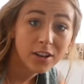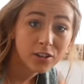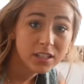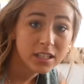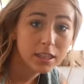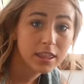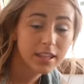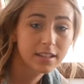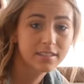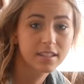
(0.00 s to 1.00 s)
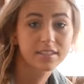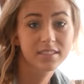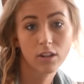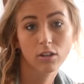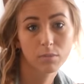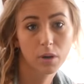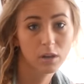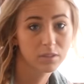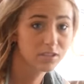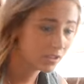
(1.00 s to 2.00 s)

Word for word: underneath is a sail compartment. So